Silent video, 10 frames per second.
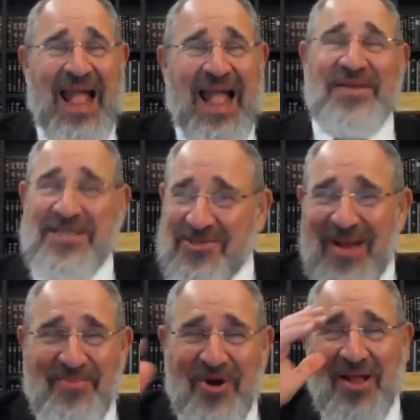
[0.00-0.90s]
And this is
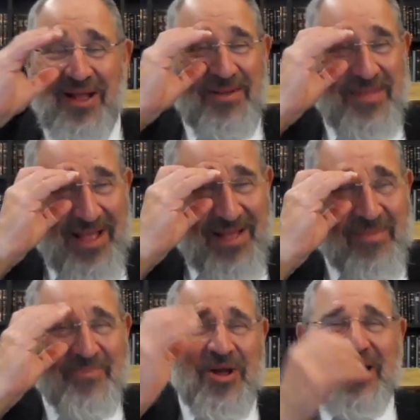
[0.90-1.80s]
my bracha.
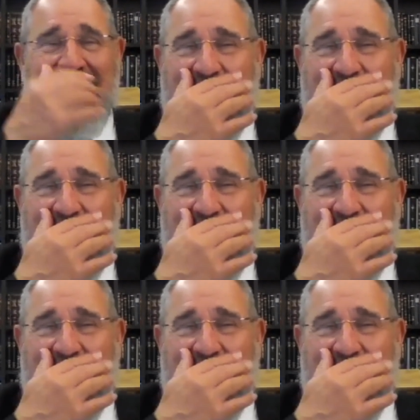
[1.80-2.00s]
My bracha